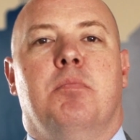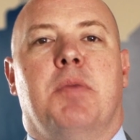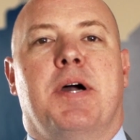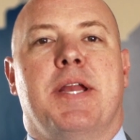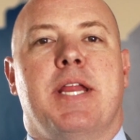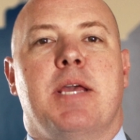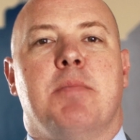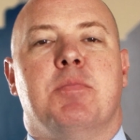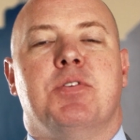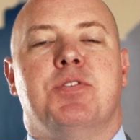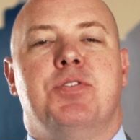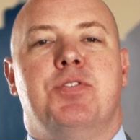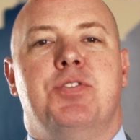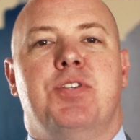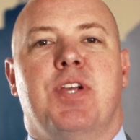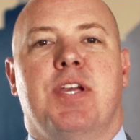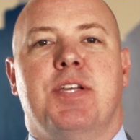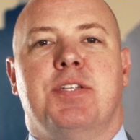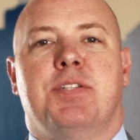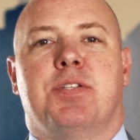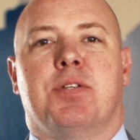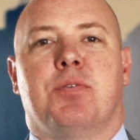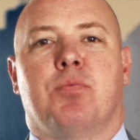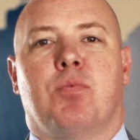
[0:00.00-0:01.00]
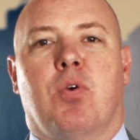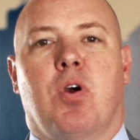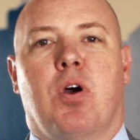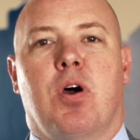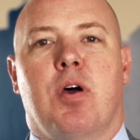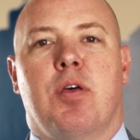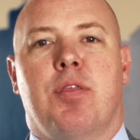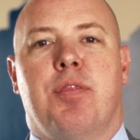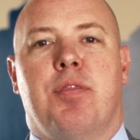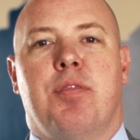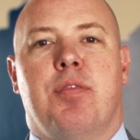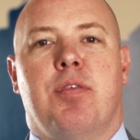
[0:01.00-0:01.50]
my name is Jason
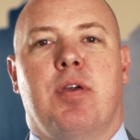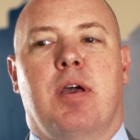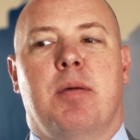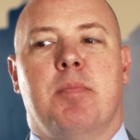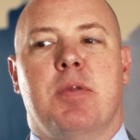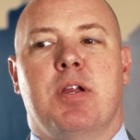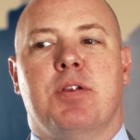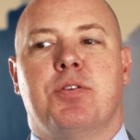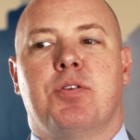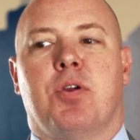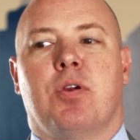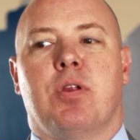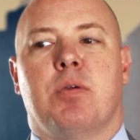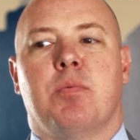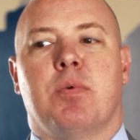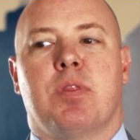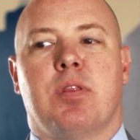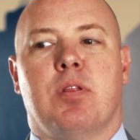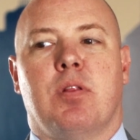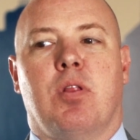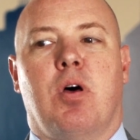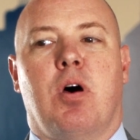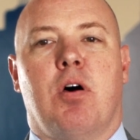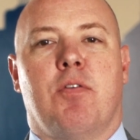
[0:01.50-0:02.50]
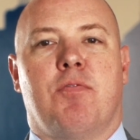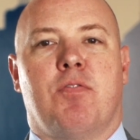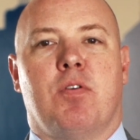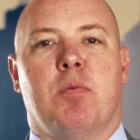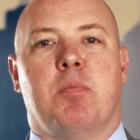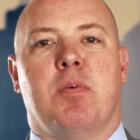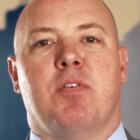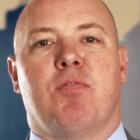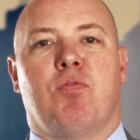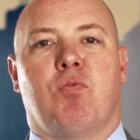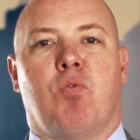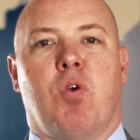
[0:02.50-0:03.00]
Roth. I'm an attorney with the law
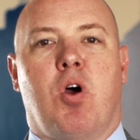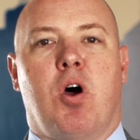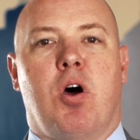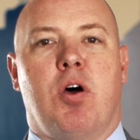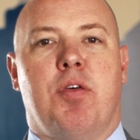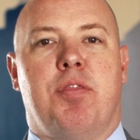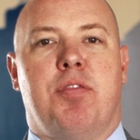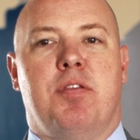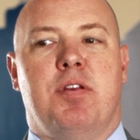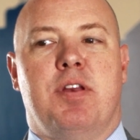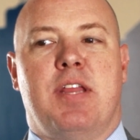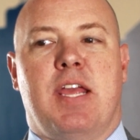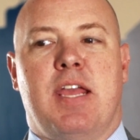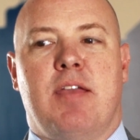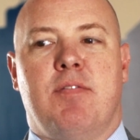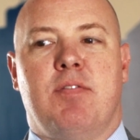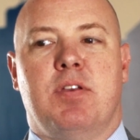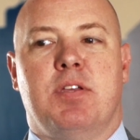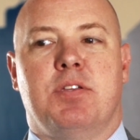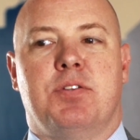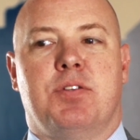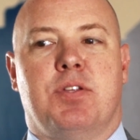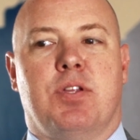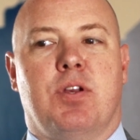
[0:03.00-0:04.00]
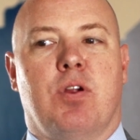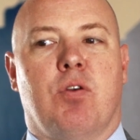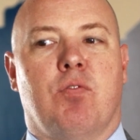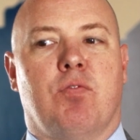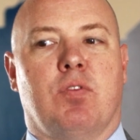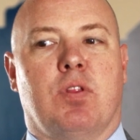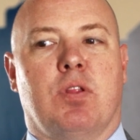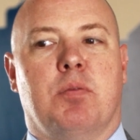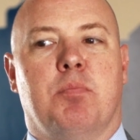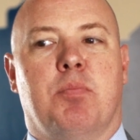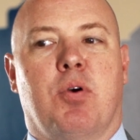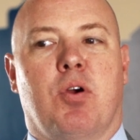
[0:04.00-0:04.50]
firm of Roth Davies in
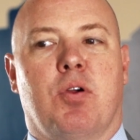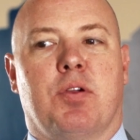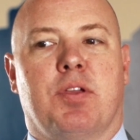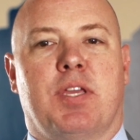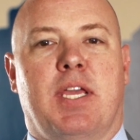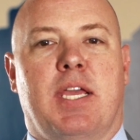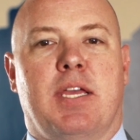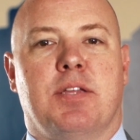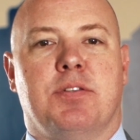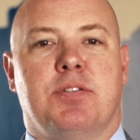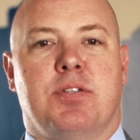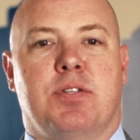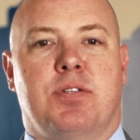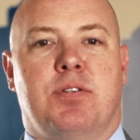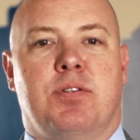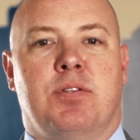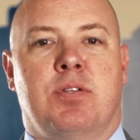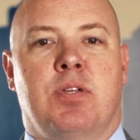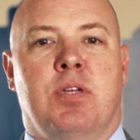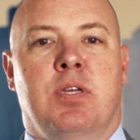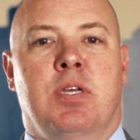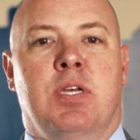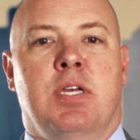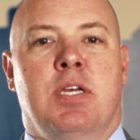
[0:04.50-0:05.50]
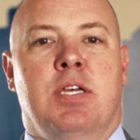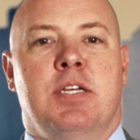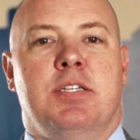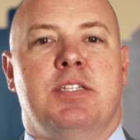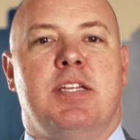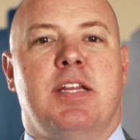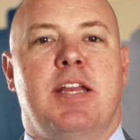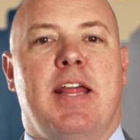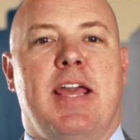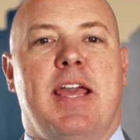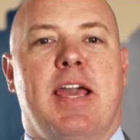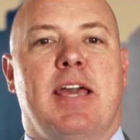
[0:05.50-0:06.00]
Overland Park, Kansas.
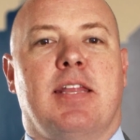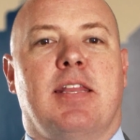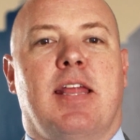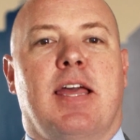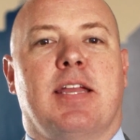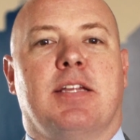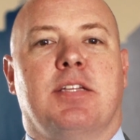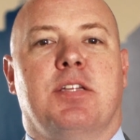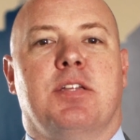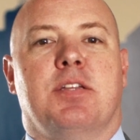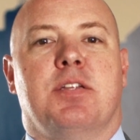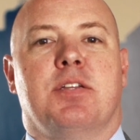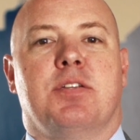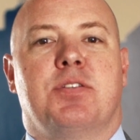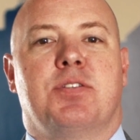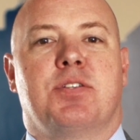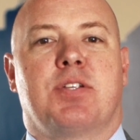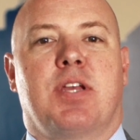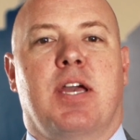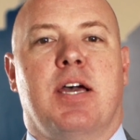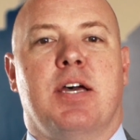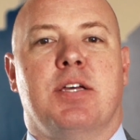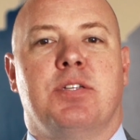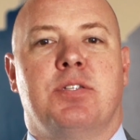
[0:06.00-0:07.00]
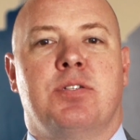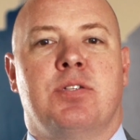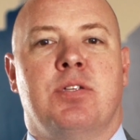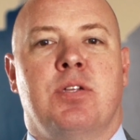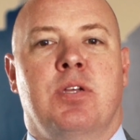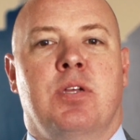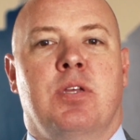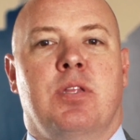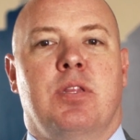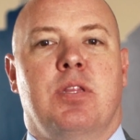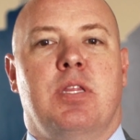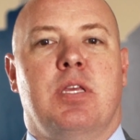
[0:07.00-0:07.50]
Today I'd like to discuss
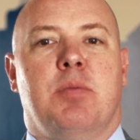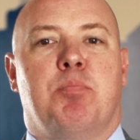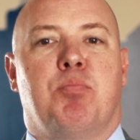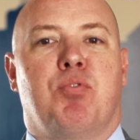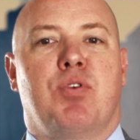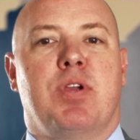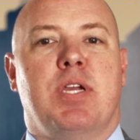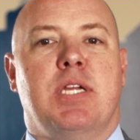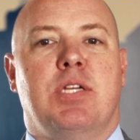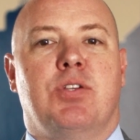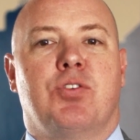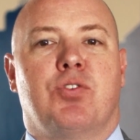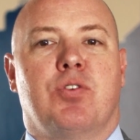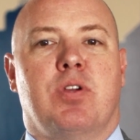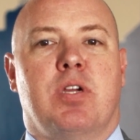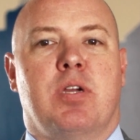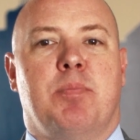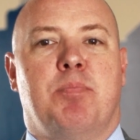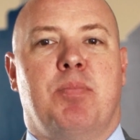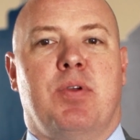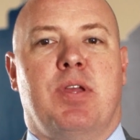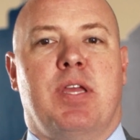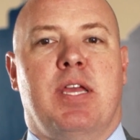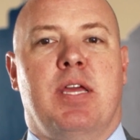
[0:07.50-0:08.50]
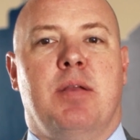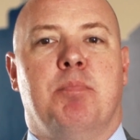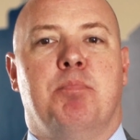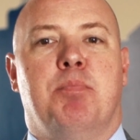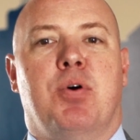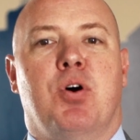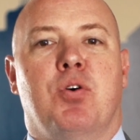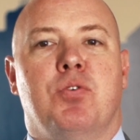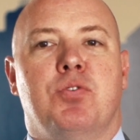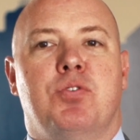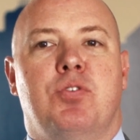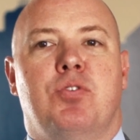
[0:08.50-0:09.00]
the pre-trip and
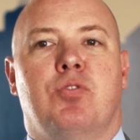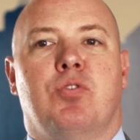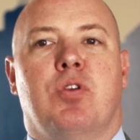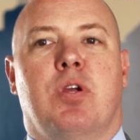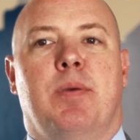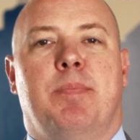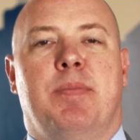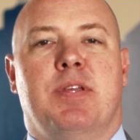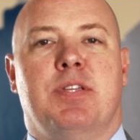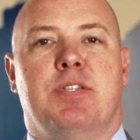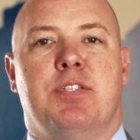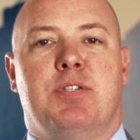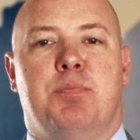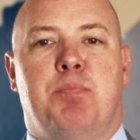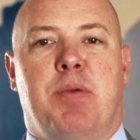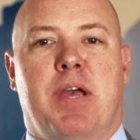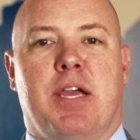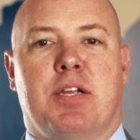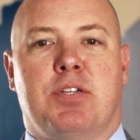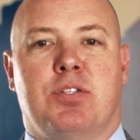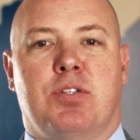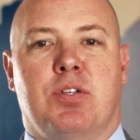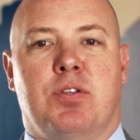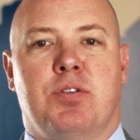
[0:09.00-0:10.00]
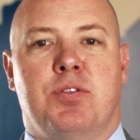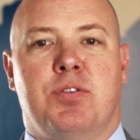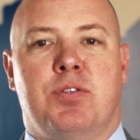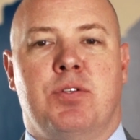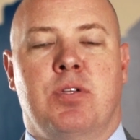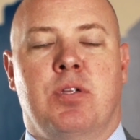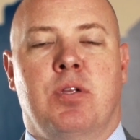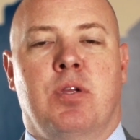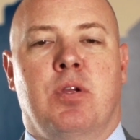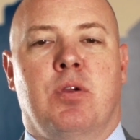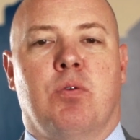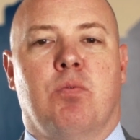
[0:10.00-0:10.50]
post-trip
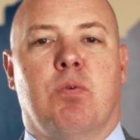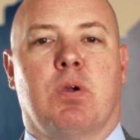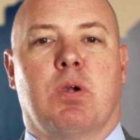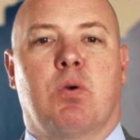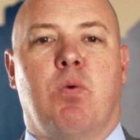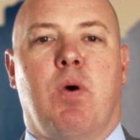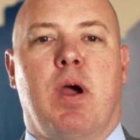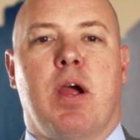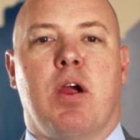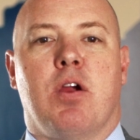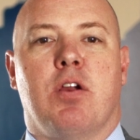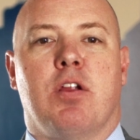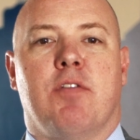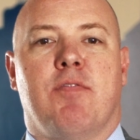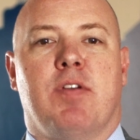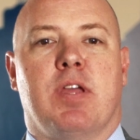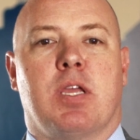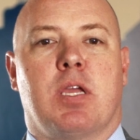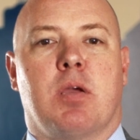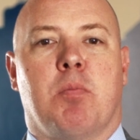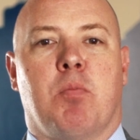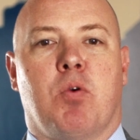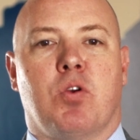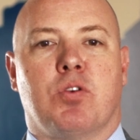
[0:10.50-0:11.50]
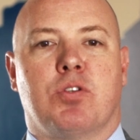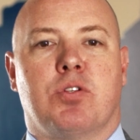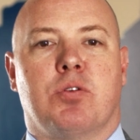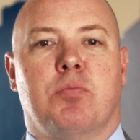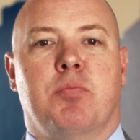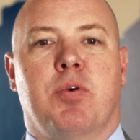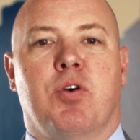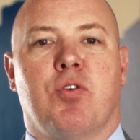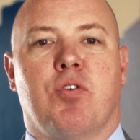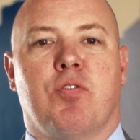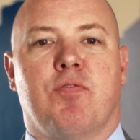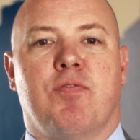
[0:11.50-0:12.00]
inspections required of a commercial
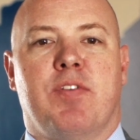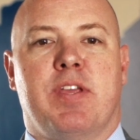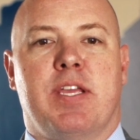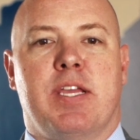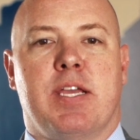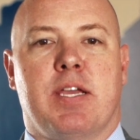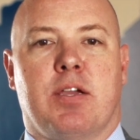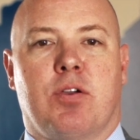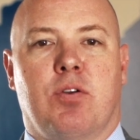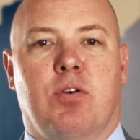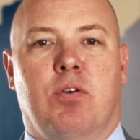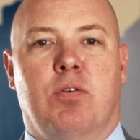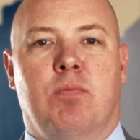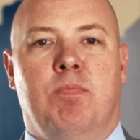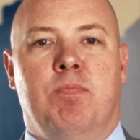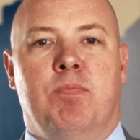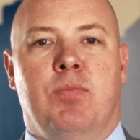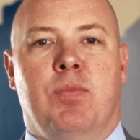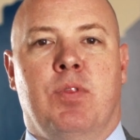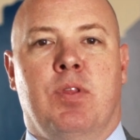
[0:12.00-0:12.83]
motor vehicle